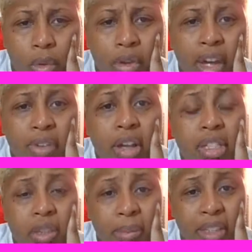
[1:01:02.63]
You have a
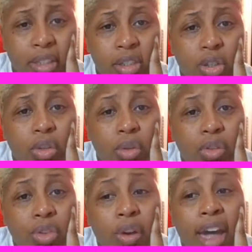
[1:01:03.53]
husband. He's the
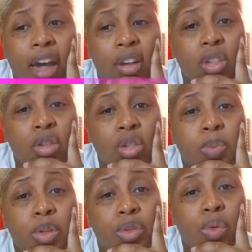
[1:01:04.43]
Lord of your house, and
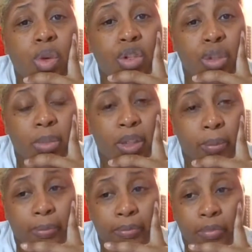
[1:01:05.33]
you're supposed to worship
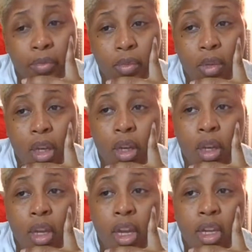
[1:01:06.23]
him.
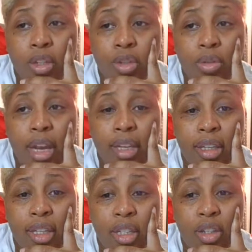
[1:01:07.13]
And do
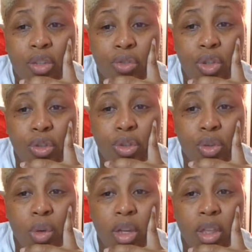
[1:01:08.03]
not get it
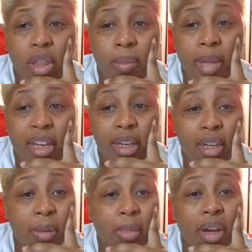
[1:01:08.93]
confused with
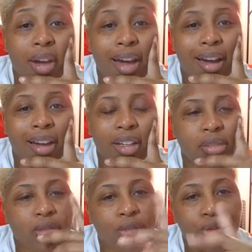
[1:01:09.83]
making him a god.
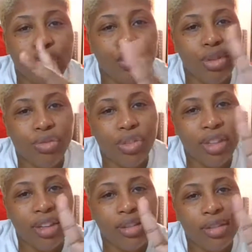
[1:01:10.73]
Those are two
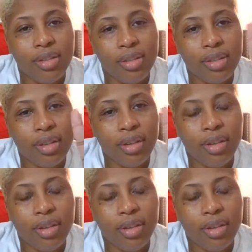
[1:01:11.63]
different things.